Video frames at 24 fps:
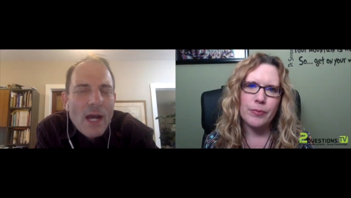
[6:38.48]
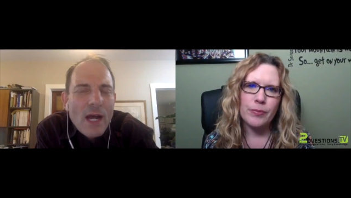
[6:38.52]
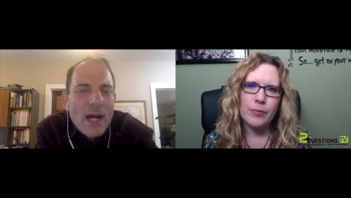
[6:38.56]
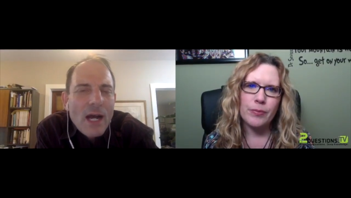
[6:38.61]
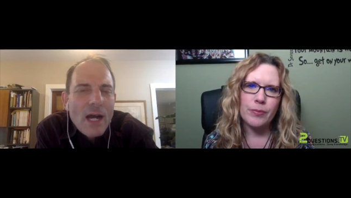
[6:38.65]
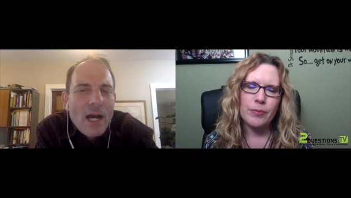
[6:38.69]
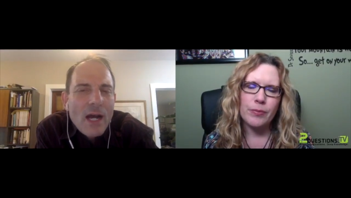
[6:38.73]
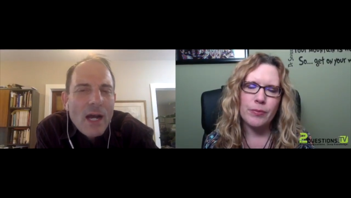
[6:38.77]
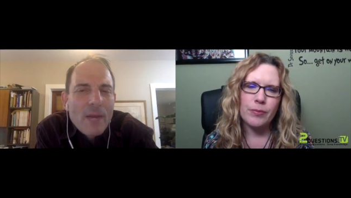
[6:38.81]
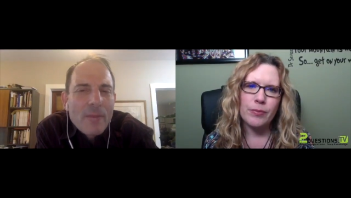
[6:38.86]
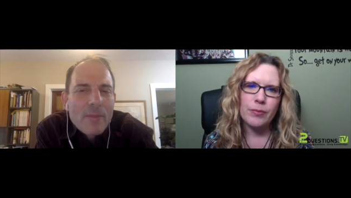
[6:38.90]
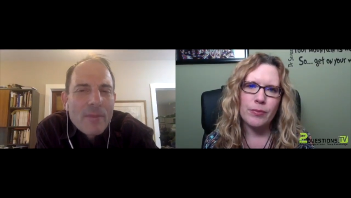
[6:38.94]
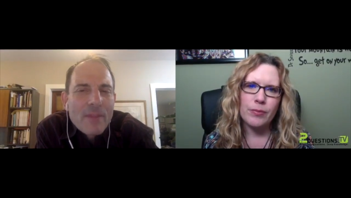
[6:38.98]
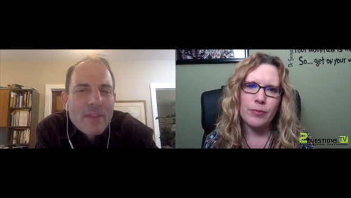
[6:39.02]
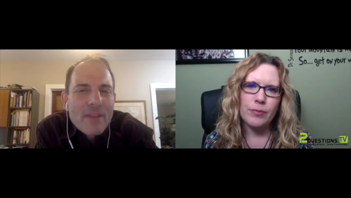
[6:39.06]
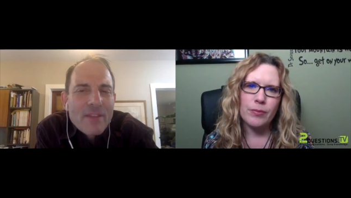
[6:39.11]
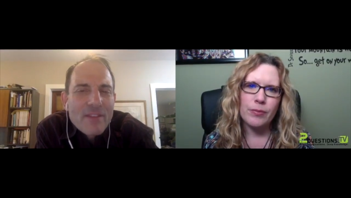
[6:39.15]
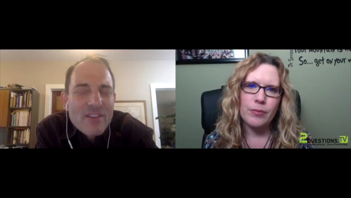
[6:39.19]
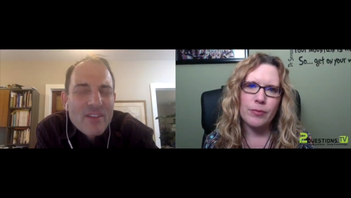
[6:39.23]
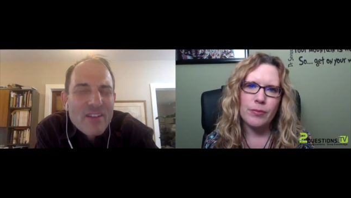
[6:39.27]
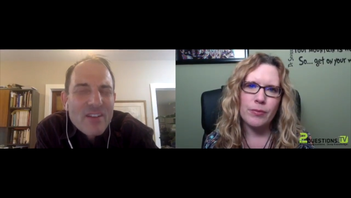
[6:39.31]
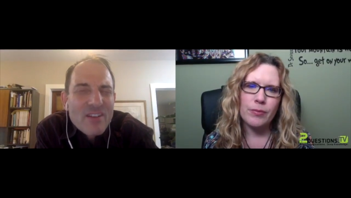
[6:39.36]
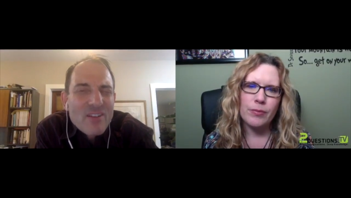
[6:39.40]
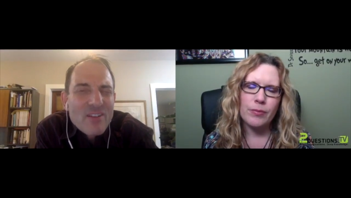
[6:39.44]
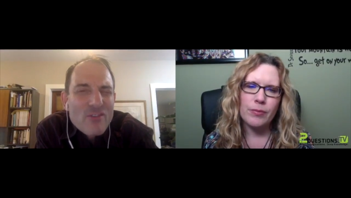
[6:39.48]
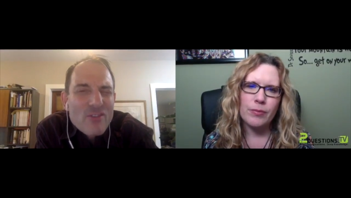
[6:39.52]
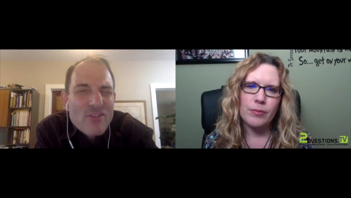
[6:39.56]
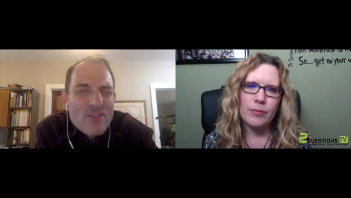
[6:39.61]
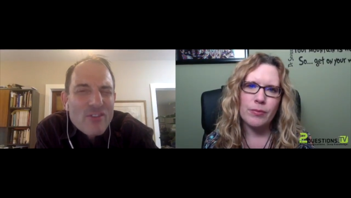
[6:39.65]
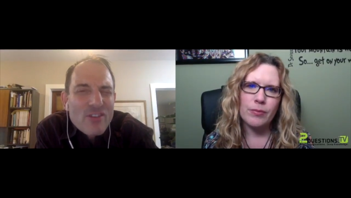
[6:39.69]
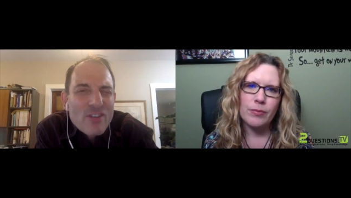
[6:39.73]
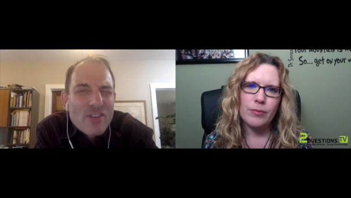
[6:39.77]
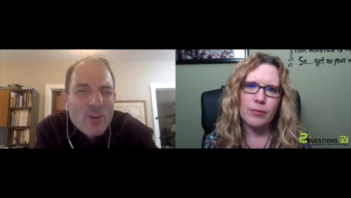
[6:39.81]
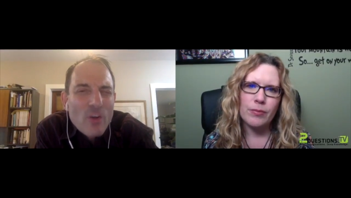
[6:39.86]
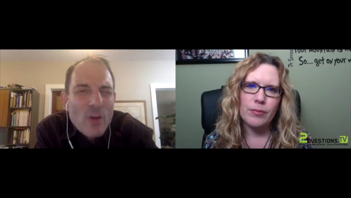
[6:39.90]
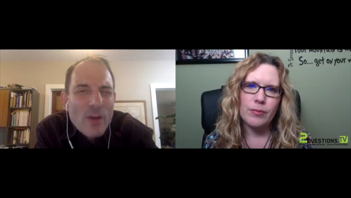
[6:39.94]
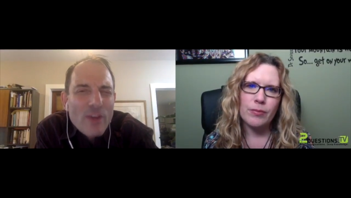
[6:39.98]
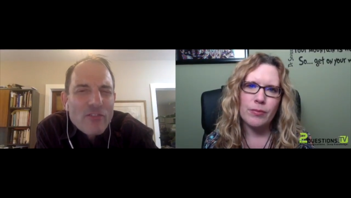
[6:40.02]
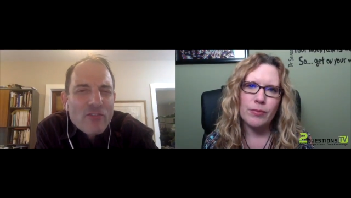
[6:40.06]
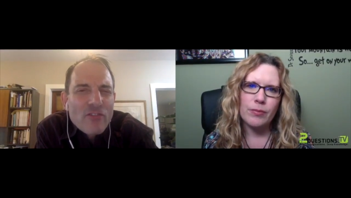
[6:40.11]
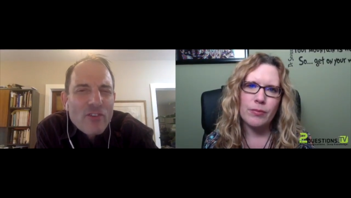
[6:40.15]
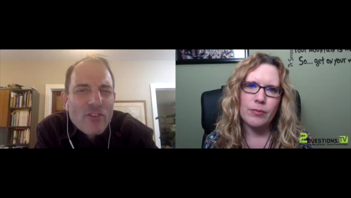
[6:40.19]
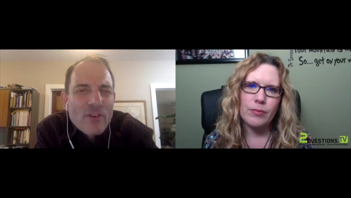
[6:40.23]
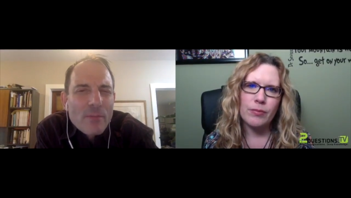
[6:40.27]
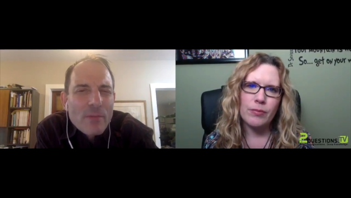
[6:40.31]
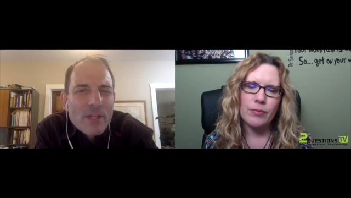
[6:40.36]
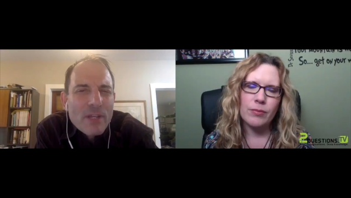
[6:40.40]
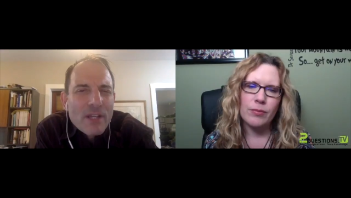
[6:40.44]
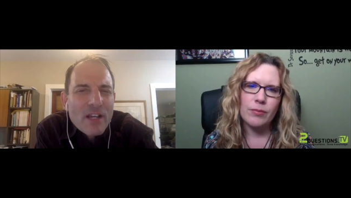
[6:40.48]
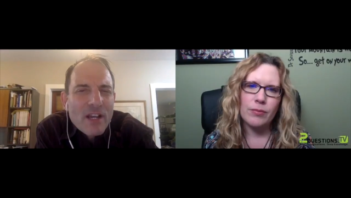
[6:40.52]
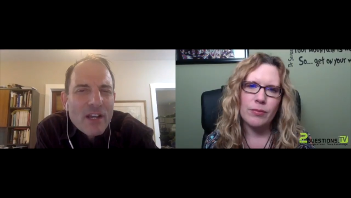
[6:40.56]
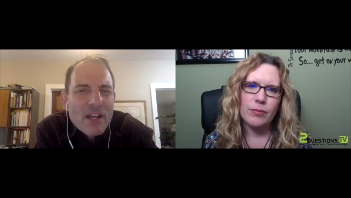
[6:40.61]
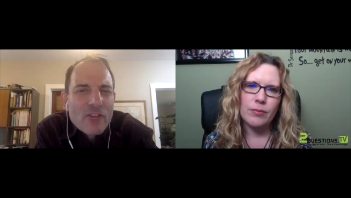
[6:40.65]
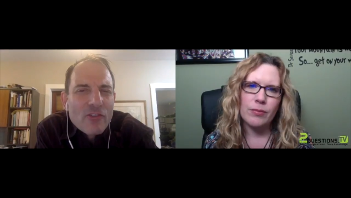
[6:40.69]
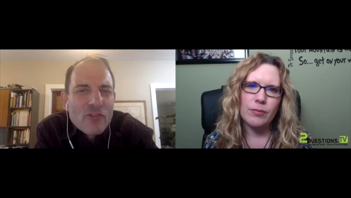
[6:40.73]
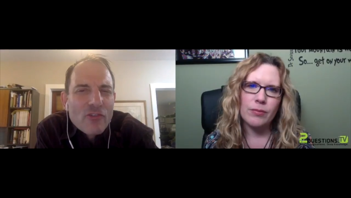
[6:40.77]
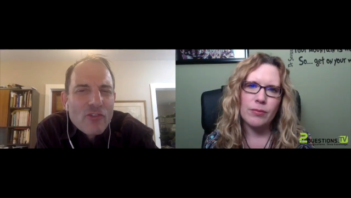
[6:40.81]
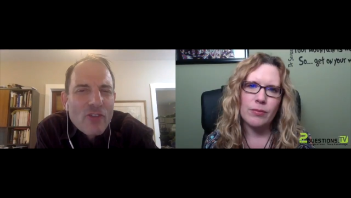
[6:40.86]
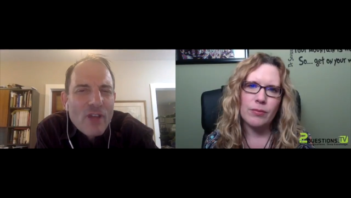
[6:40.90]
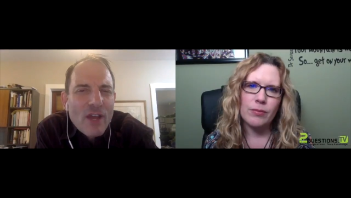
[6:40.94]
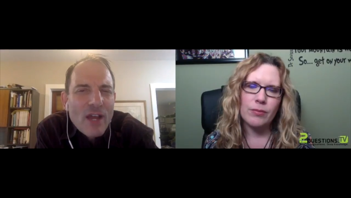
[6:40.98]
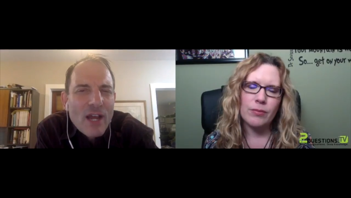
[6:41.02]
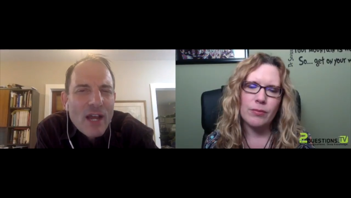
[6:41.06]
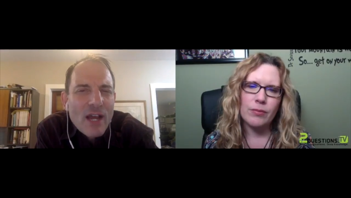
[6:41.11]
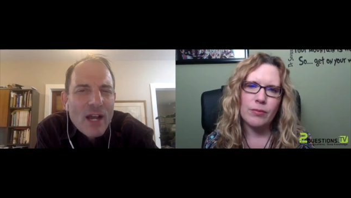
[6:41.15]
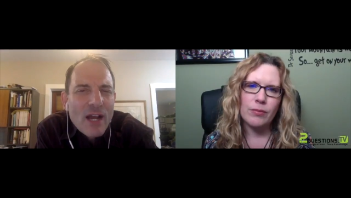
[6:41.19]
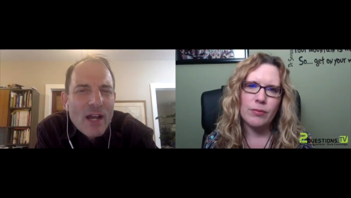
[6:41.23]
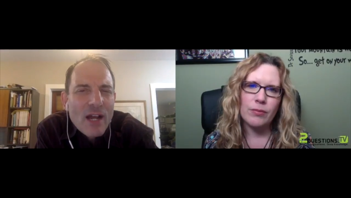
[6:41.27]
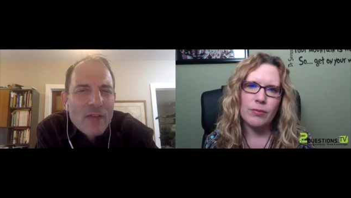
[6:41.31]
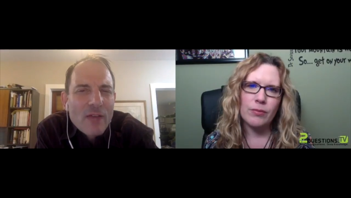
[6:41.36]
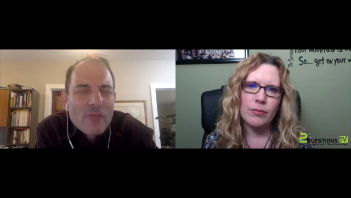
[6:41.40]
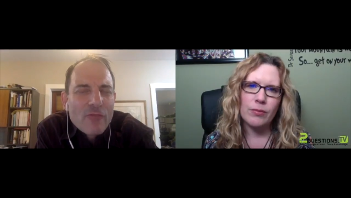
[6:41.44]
Speaker 1: Um, it's an interesting question because uh,